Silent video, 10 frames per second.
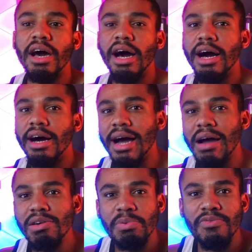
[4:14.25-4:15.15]

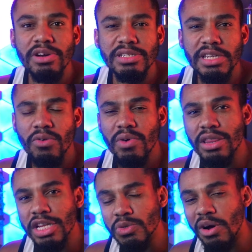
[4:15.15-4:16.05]
I would prefer to stick
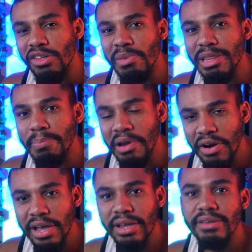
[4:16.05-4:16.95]
around the 12-month
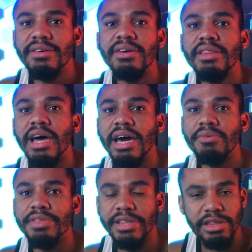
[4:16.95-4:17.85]
period. I
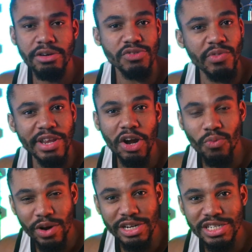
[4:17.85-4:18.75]
don't think that there's really a
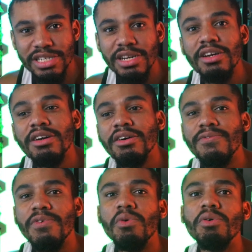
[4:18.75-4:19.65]
rush
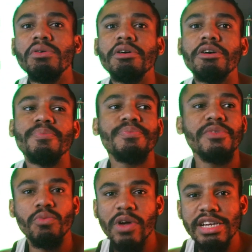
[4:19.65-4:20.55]
for
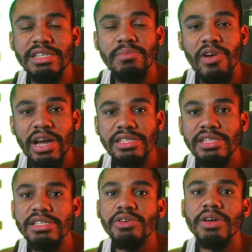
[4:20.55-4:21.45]
raising
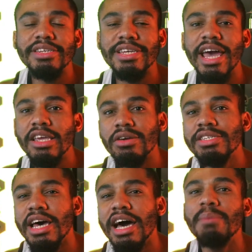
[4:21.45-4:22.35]
prices. You can take your
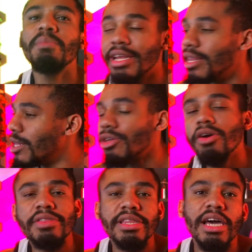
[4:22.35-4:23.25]
time. The
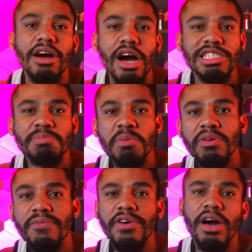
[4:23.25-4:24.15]
third thing that causes people
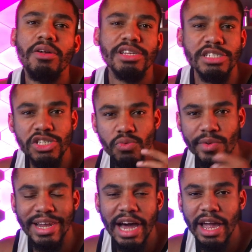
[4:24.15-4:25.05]
to fail is just
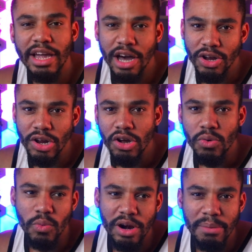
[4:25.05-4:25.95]
relying on
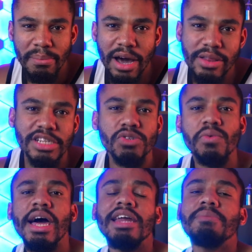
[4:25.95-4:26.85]
word of mouth, just
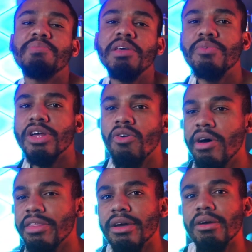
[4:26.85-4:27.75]
relying on people to go
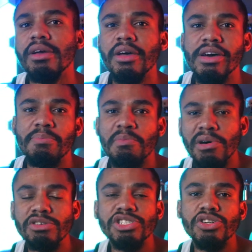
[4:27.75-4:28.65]
out there and
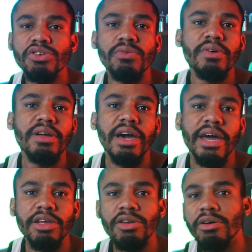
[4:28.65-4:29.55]
promote you
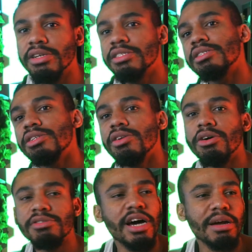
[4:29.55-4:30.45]
and, to just,
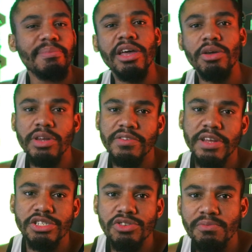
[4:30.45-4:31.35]
talk about you, to
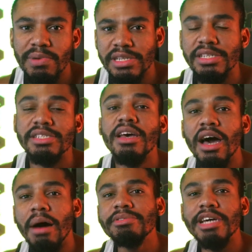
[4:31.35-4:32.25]
get you new business.
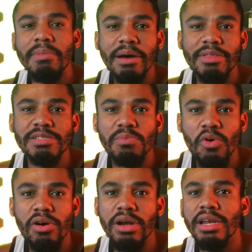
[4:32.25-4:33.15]
I'm gonna talk about this
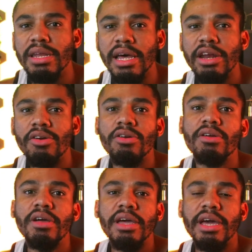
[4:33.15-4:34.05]
more
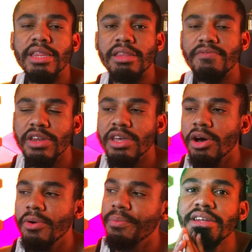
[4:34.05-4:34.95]
later in the
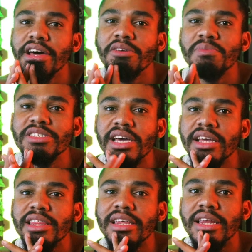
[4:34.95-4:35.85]
video. Another
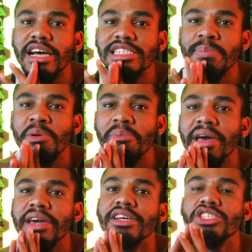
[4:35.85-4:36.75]
mistake that I see people
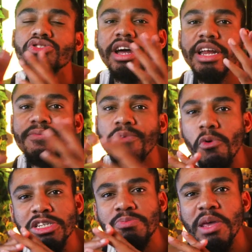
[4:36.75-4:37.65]
making is trying to
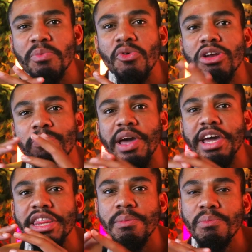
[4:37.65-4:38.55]
force people to
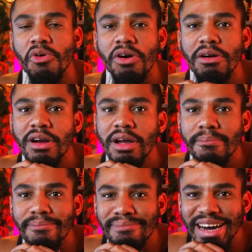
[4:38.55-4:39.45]
pay them more
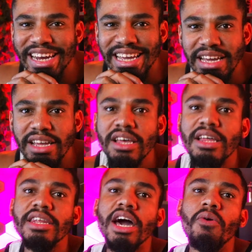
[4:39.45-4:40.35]
money.
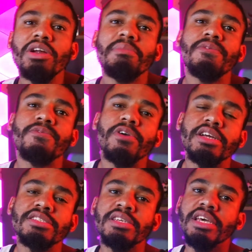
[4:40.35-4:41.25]
Now, one of my
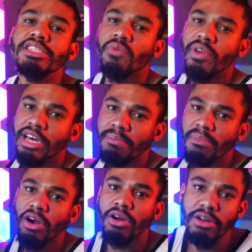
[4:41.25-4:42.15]
friends is a really good
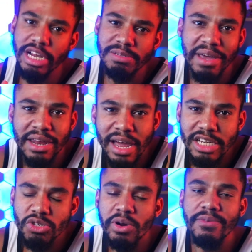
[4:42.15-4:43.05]
marketer. He's made
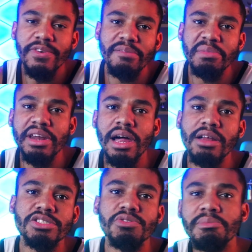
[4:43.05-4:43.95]
like $25
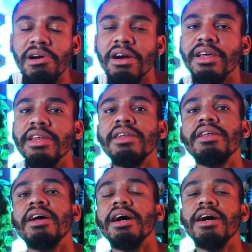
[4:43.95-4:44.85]
million doing marketing
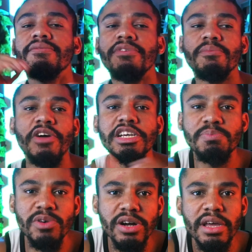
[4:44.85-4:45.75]
from
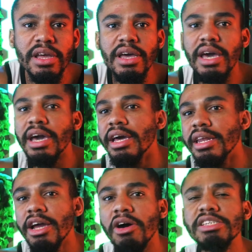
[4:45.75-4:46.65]
Facebook. And
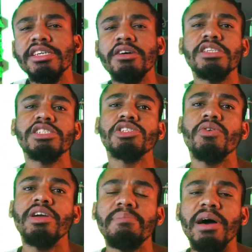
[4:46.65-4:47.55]
he always tells this
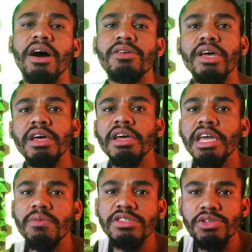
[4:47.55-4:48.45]
story about
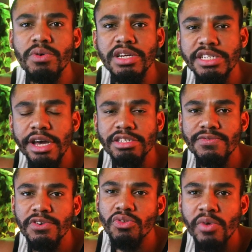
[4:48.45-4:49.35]
he was doing sales
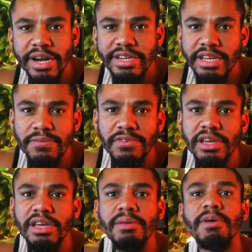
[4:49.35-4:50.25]
for
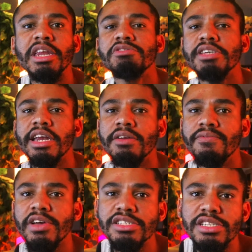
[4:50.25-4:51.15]
DirecTV, and he was at a
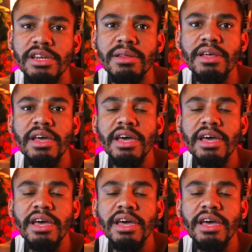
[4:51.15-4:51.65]
convention